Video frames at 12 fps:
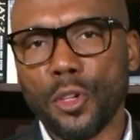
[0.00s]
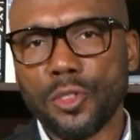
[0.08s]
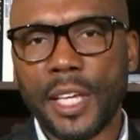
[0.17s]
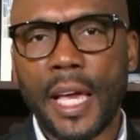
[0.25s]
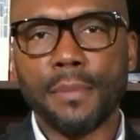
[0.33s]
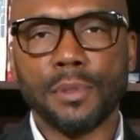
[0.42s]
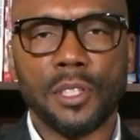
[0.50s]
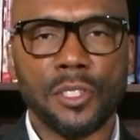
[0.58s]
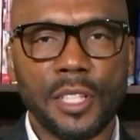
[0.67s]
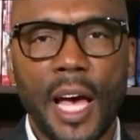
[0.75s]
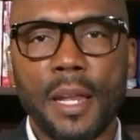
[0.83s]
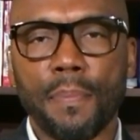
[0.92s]
Those games
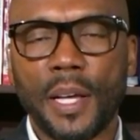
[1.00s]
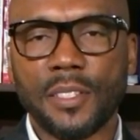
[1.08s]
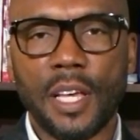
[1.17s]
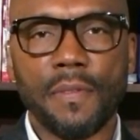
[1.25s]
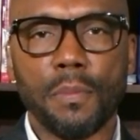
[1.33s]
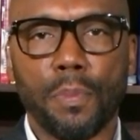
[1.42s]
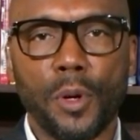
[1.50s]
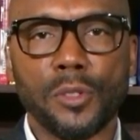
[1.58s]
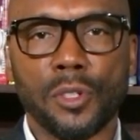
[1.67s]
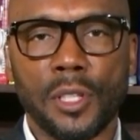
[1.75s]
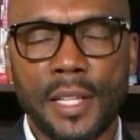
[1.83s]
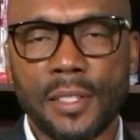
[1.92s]
decided by seven
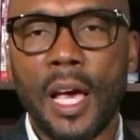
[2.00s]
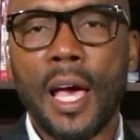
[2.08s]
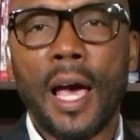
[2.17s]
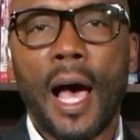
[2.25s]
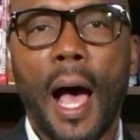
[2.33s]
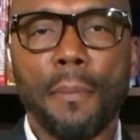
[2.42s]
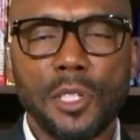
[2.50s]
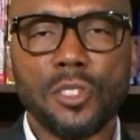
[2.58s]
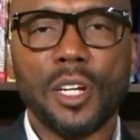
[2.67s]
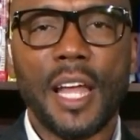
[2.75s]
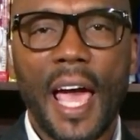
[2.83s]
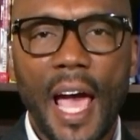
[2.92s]
points or less. I'm
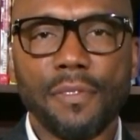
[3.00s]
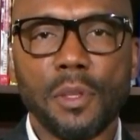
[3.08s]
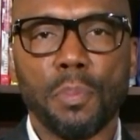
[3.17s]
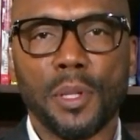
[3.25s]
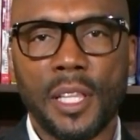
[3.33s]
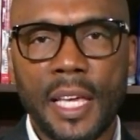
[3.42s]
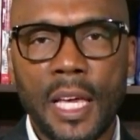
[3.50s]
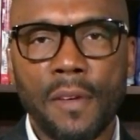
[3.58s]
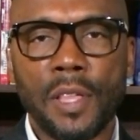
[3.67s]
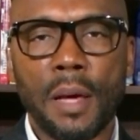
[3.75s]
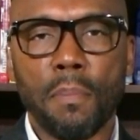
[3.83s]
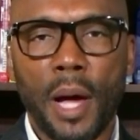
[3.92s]
just going to have to
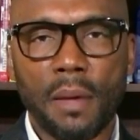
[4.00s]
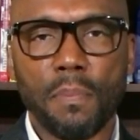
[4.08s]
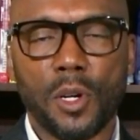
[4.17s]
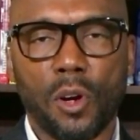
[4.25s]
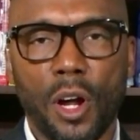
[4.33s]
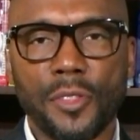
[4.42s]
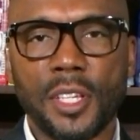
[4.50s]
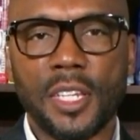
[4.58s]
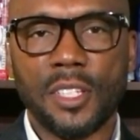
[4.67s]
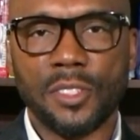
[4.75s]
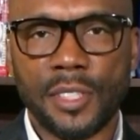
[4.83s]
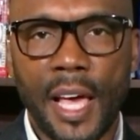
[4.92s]
believe that Mike
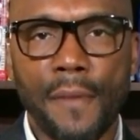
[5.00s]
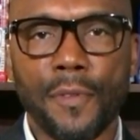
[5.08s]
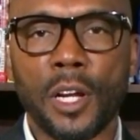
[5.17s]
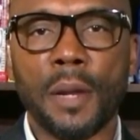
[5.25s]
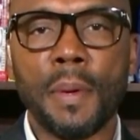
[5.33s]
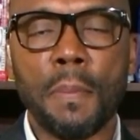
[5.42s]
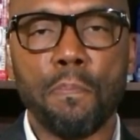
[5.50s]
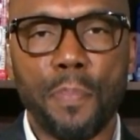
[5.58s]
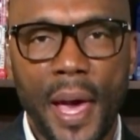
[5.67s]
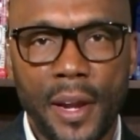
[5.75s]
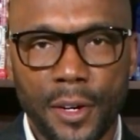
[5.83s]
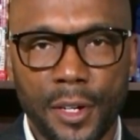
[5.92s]
McCarthy and his staff are going to be
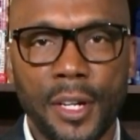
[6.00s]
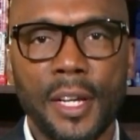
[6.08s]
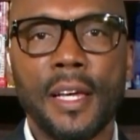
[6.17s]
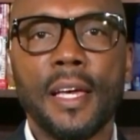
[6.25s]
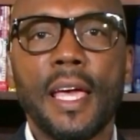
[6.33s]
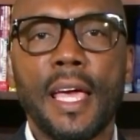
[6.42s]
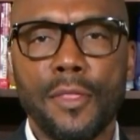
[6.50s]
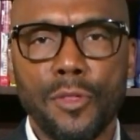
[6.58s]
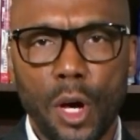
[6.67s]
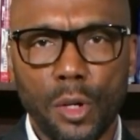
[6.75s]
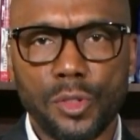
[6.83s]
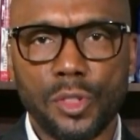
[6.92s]
better
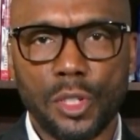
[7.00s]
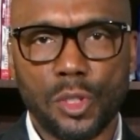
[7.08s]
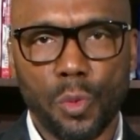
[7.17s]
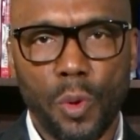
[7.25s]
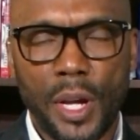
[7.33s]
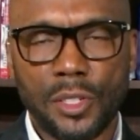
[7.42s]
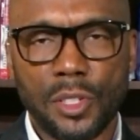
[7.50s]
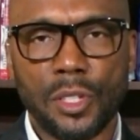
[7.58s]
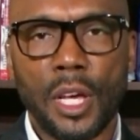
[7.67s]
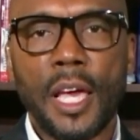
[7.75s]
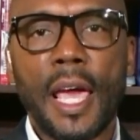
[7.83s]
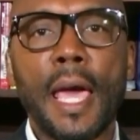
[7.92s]
in those
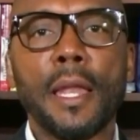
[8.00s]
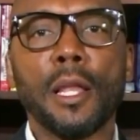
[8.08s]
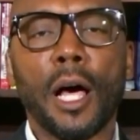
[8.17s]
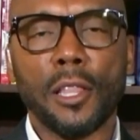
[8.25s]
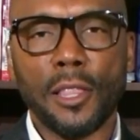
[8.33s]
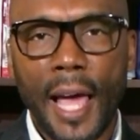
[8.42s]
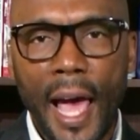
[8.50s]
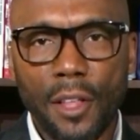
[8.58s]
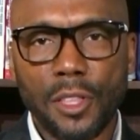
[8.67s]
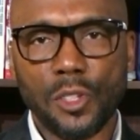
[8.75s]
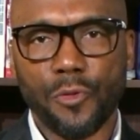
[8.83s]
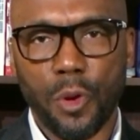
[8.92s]
situations and
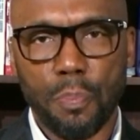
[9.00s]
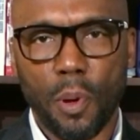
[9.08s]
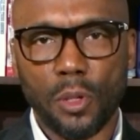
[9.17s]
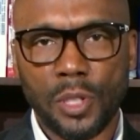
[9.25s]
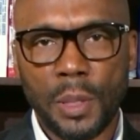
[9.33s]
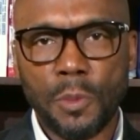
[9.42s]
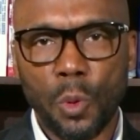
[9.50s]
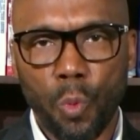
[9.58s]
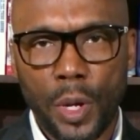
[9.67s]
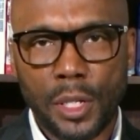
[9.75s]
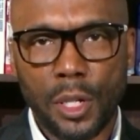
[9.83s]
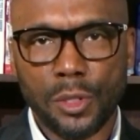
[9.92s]
allow this football team to
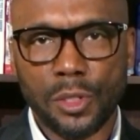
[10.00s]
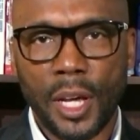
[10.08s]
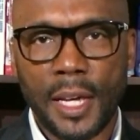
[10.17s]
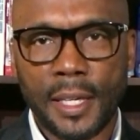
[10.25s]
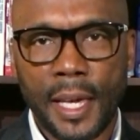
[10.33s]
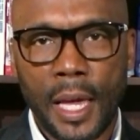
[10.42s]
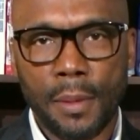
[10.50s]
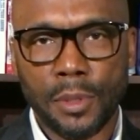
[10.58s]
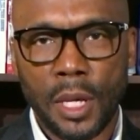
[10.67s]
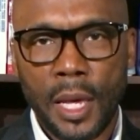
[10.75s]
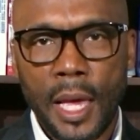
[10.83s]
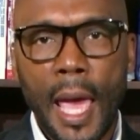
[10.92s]
win those tight
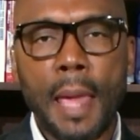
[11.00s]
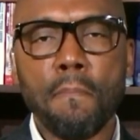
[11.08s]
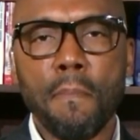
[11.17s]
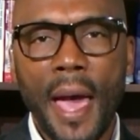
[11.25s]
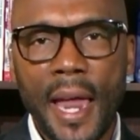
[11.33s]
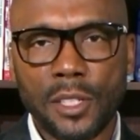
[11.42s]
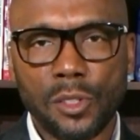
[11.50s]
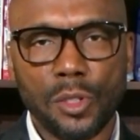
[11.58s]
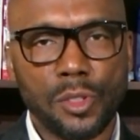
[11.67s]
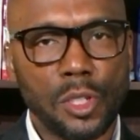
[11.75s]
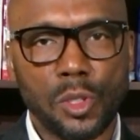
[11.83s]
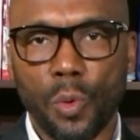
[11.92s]
games and manage
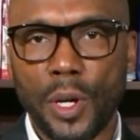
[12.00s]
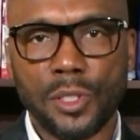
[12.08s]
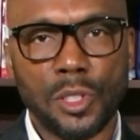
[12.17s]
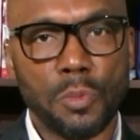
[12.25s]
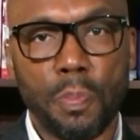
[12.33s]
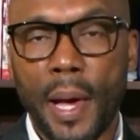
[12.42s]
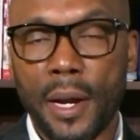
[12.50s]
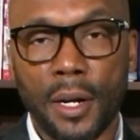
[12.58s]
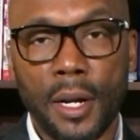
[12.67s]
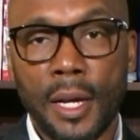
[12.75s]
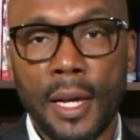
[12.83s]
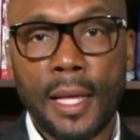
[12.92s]
those situations
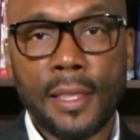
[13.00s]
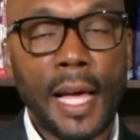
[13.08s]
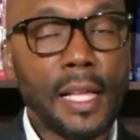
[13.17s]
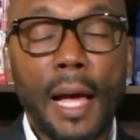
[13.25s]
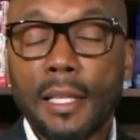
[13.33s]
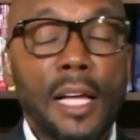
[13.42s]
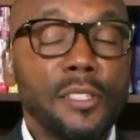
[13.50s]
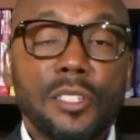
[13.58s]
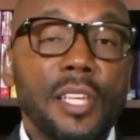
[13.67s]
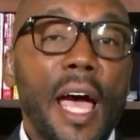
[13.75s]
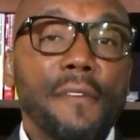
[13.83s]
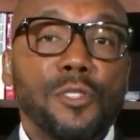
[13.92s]
better. That I, I
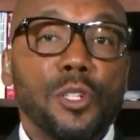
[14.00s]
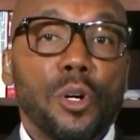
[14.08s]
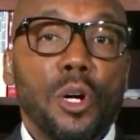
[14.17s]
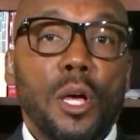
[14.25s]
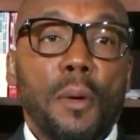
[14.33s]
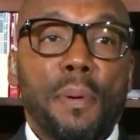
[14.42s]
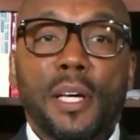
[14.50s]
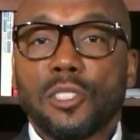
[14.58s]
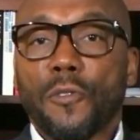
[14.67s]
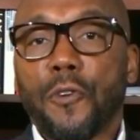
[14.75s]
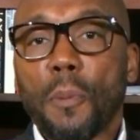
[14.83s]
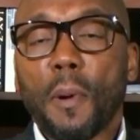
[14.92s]
just have to
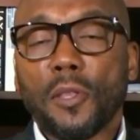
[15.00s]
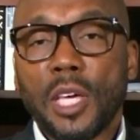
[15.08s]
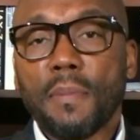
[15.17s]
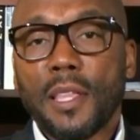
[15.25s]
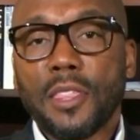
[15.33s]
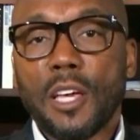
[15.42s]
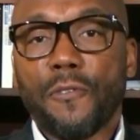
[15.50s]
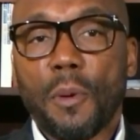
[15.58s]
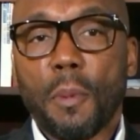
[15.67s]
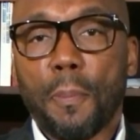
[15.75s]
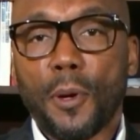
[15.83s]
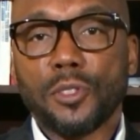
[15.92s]
because the football team, I think,
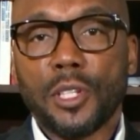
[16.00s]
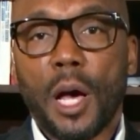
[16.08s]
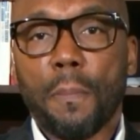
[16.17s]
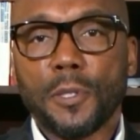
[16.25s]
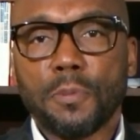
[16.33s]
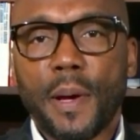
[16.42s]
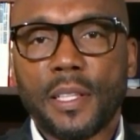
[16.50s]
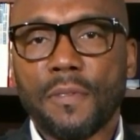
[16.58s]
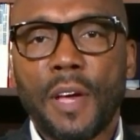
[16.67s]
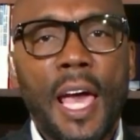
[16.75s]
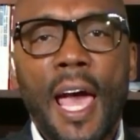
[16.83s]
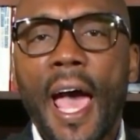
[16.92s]
from a personnel
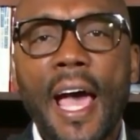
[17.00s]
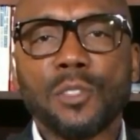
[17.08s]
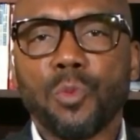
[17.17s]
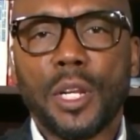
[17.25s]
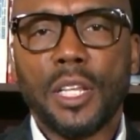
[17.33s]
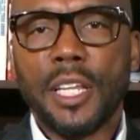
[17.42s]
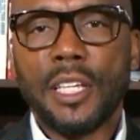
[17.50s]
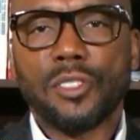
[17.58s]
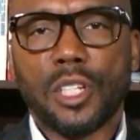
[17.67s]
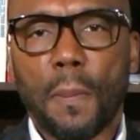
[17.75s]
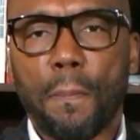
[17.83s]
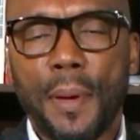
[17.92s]
perspective, has what it
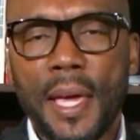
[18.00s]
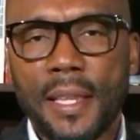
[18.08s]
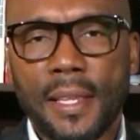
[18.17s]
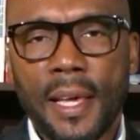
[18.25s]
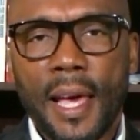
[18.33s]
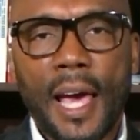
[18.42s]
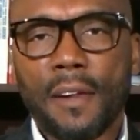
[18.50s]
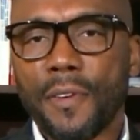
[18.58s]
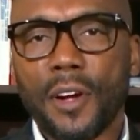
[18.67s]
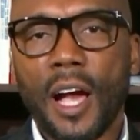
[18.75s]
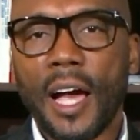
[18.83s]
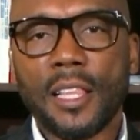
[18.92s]
needs to compete at a
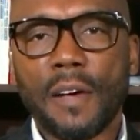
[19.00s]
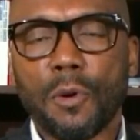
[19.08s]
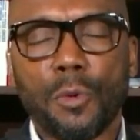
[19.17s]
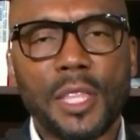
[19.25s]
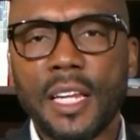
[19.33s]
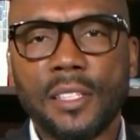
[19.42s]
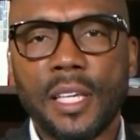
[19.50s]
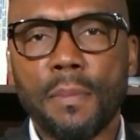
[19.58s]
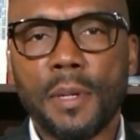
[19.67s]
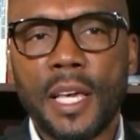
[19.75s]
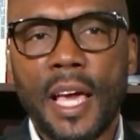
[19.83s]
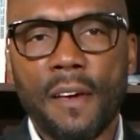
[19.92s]
very high level with any
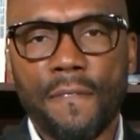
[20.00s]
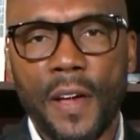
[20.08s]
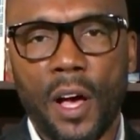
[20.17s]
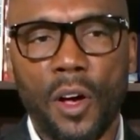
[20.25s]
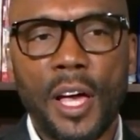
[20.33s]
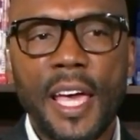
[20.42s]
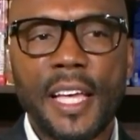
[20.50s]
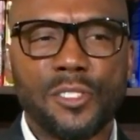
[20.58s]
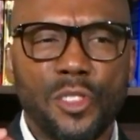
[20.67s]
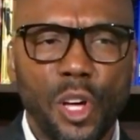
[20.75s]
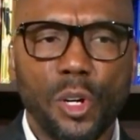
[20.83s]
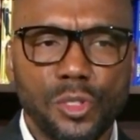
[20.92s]
team in the NFL.
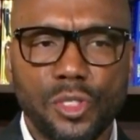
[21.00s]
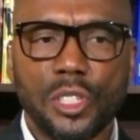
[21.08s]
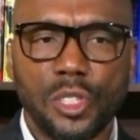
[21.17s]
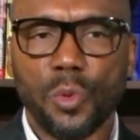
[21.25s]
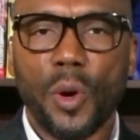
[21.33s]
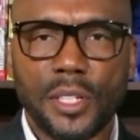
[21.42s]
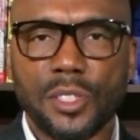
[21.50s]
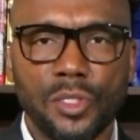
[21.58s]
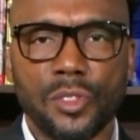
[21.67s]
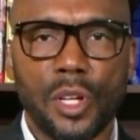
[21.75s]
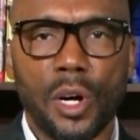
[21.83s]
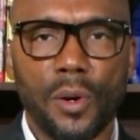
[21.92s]
It's those
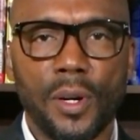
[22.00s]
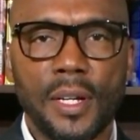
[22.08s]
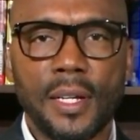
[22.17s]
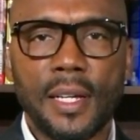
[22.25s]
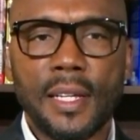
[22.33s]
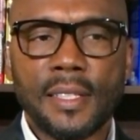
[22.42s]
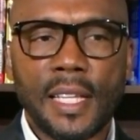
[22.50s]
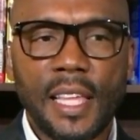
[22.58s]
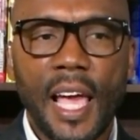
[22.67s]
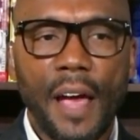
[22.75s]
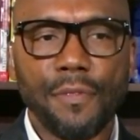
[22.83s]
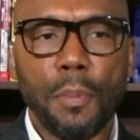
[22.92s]
situations, though
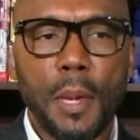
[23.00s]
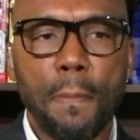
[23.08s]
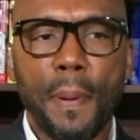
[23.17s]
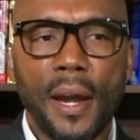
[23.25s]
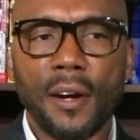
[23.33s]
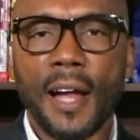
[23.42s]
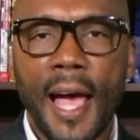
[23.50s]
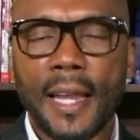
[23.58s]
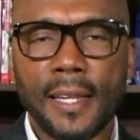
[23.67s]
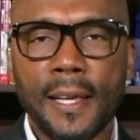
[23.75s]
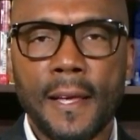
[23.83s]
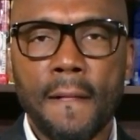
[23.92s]
that they have to be better
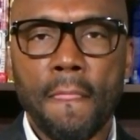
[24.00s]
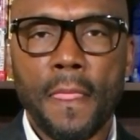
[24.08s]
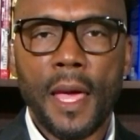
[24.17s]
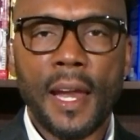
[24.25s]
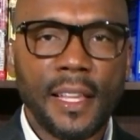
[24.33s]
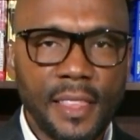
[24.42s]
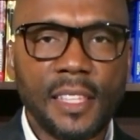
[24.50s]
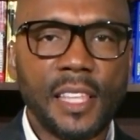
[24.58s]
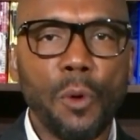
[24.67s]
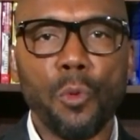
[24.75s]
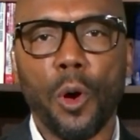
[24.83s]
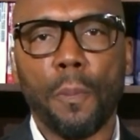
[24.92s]
at, and I
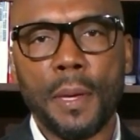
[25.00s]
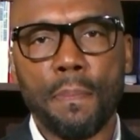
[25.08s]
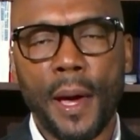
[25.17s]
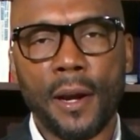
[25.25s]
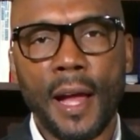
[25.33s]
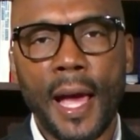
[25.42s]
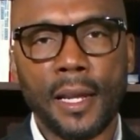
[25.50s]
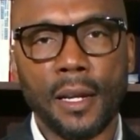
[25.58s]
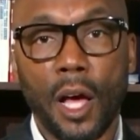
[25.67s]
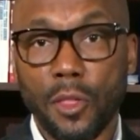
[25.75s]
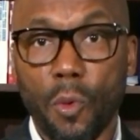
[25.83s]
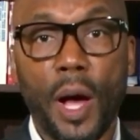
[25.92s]
think they will be better at
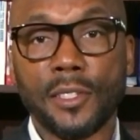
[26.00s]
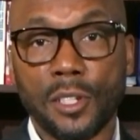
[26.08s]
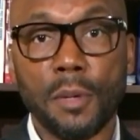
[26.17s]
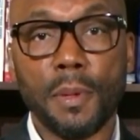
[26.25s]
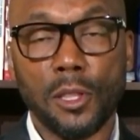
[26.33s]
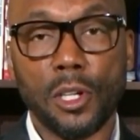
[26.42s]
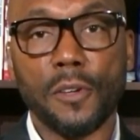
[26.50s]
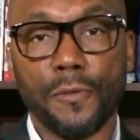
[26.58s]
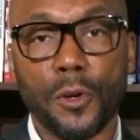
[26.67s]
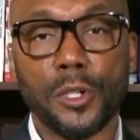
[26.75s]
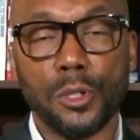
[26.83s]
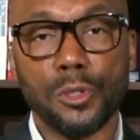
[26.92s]
it. Otherwise, they're going to be
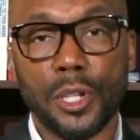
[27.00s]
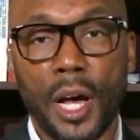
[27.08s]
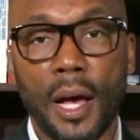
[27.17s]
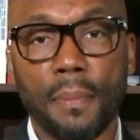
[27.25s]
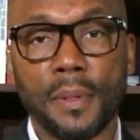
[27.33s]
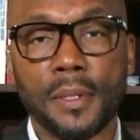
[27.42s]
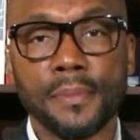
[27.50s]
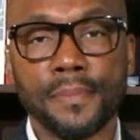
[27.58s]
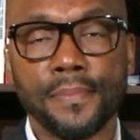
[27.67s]
looking for a new job.